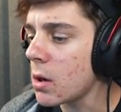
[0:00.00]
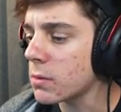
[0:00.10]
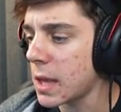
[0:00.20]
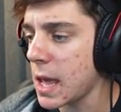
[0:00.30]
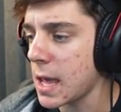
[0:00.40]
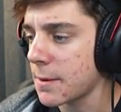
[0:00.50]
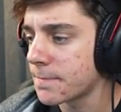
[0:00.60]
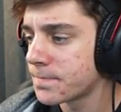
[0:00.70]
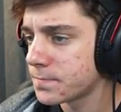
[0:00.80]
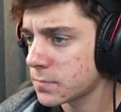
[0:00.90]
Okay.
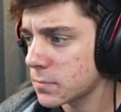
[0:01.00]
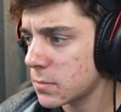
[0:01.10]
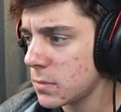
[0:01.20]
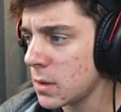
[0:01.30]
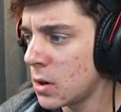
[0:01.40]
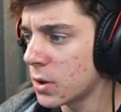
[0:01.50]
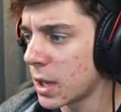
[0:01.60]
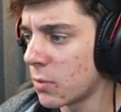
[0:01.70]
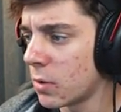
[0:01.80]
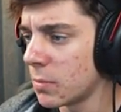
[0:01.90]
Hold
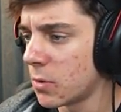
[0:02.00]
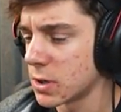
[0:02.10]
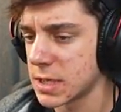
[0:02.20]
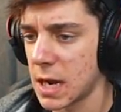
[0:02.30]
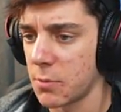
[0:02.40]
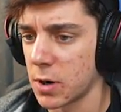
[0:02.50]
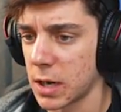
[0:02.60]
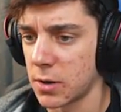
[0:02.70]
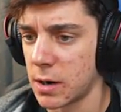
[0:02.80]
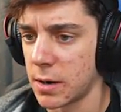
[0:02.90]
on, one more time, we're
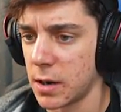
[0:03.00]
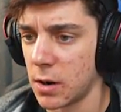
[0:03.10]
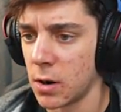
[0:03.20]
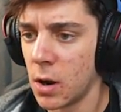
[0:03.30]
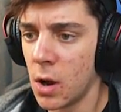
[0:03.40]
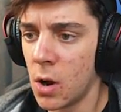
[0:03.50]
gonna go down here.